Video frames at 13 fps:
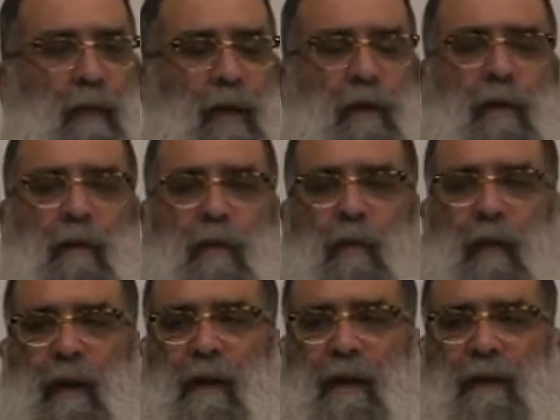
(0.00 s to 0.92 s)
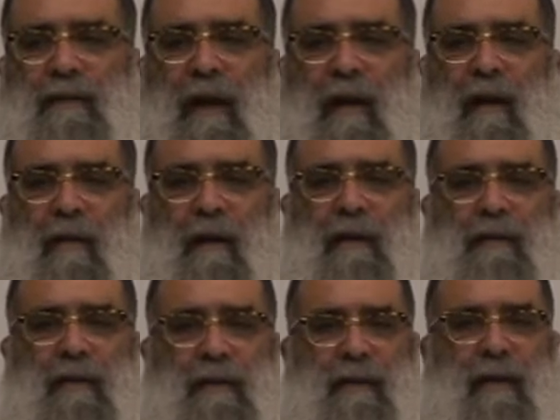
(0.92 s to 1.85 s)
You don't know what it is, how hard it is
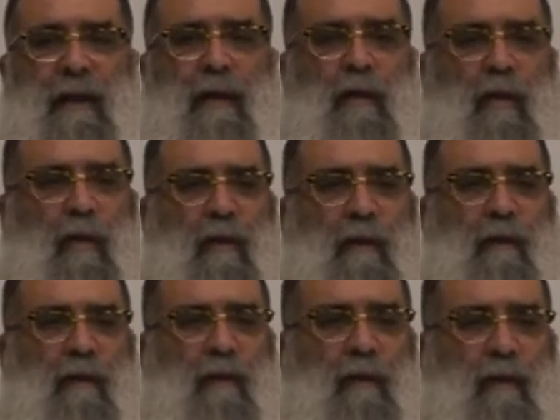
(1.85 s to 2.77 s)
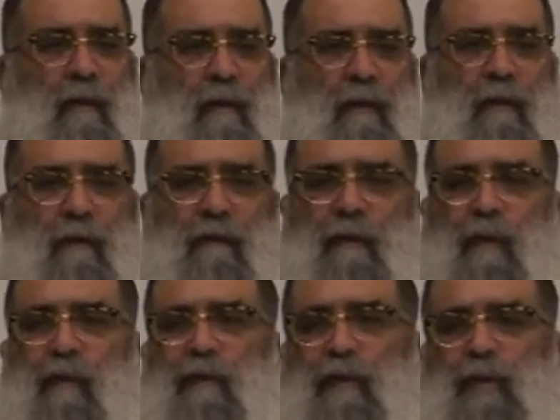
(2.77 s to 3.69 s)
to sit down in Kollel
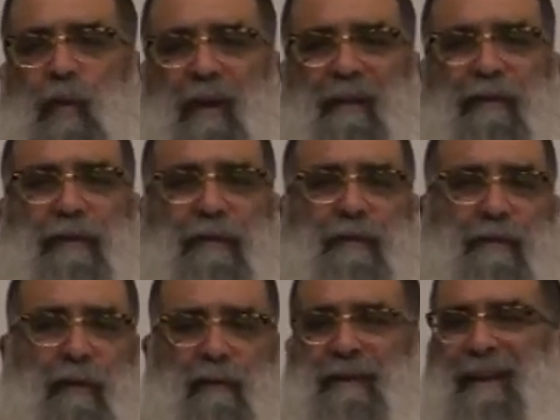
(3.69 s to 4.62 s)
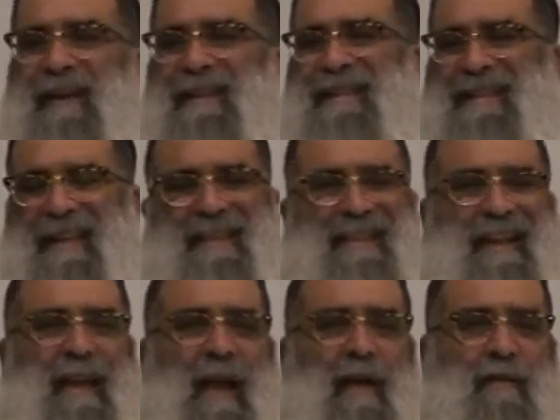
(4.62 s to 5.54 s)
for 12, 13,
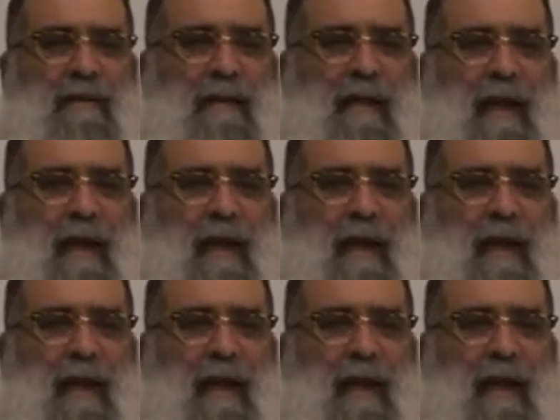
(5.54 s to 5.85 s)
16 hours a